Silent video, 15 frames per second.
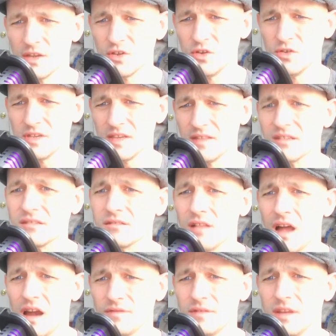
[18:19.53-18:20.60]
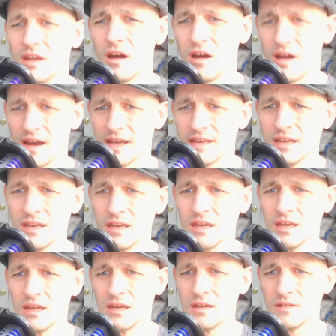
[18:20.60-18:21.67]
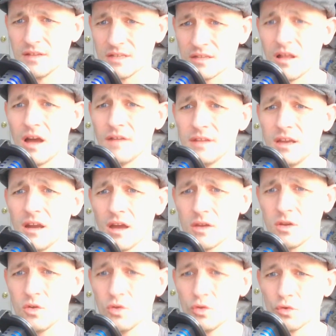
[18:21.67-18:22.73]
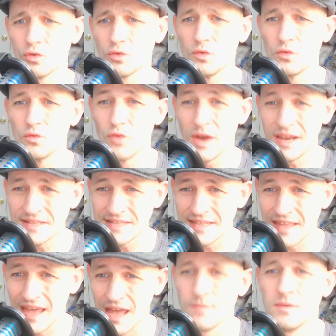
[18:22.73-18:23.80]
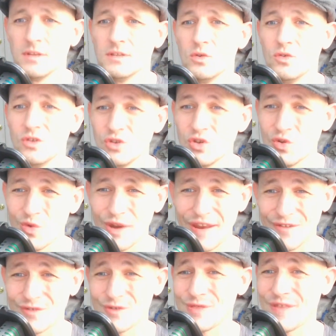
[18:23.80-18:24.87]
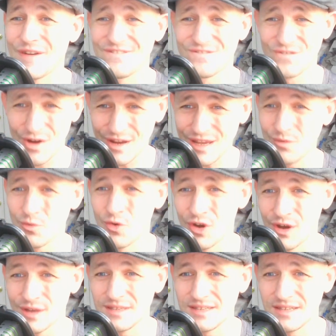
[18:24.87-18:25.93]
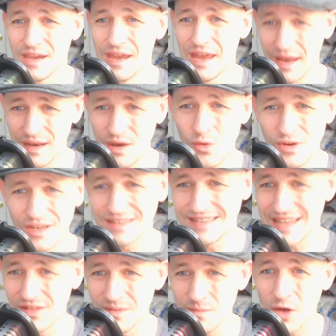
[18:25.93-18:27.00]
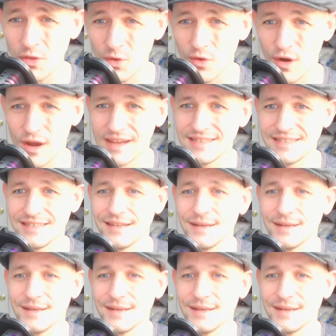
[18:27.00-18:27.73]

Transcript: you see this lofty God, this lofty God who reigns in the heavens, who can do whatever the frick he wants, and no one can tell him otherwise.